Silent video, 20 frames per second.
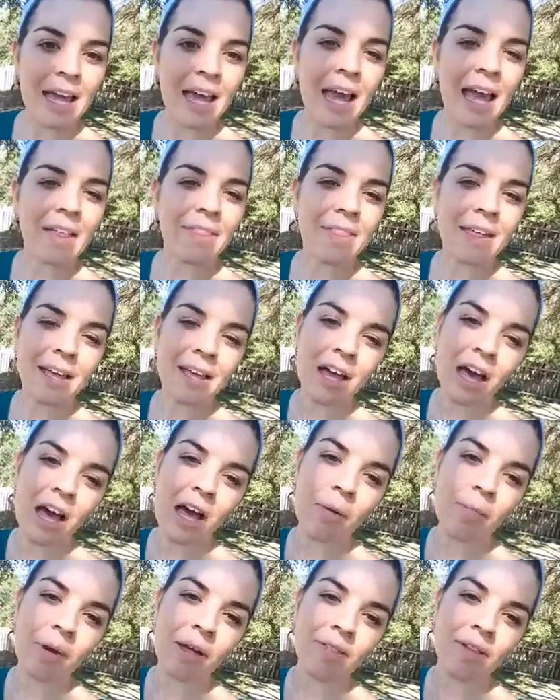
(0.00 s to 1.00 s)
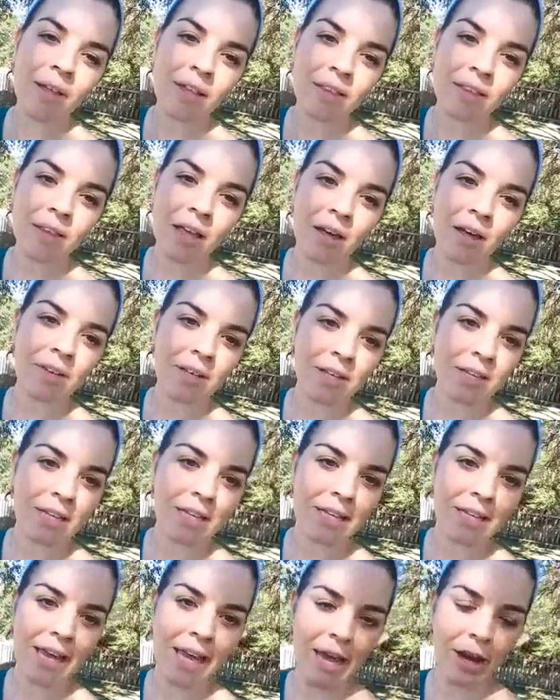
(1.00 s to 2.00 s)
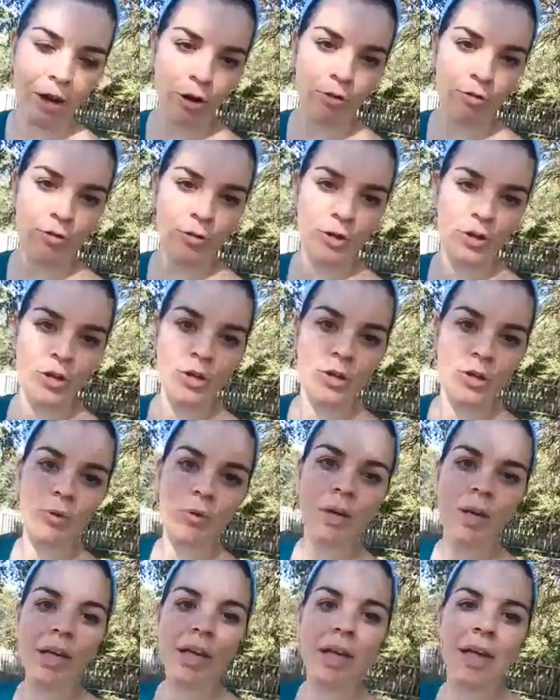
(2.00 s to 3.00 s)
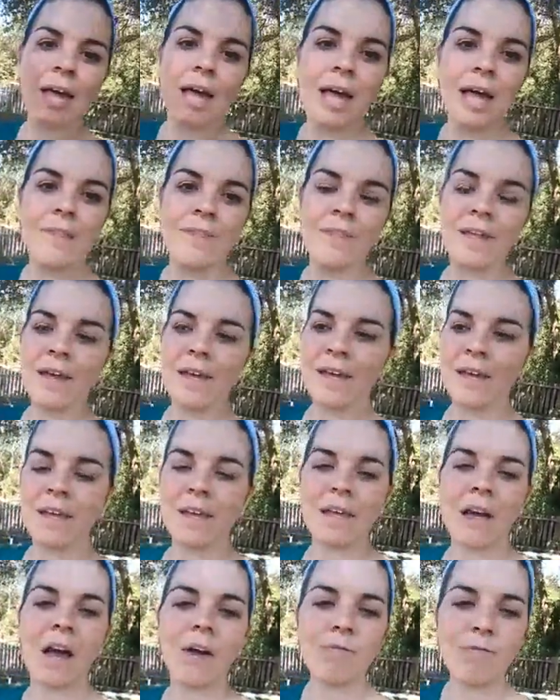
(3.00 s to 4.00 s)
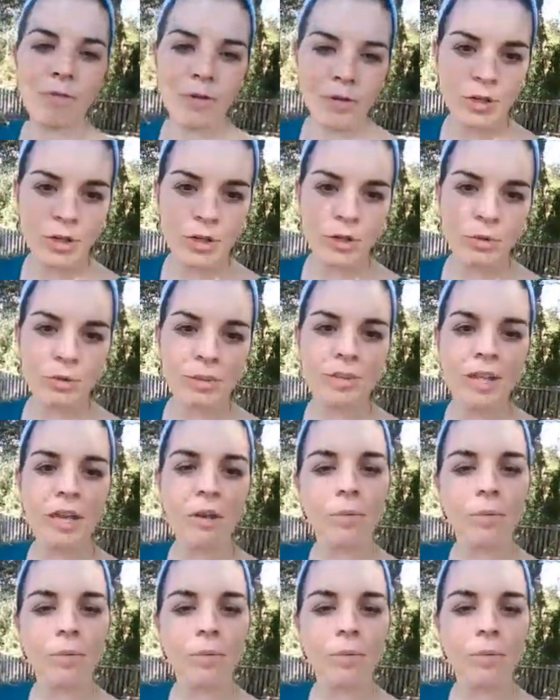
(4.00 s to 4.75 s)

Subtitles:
and they come and they lovingly care for you, and they comfort you, and they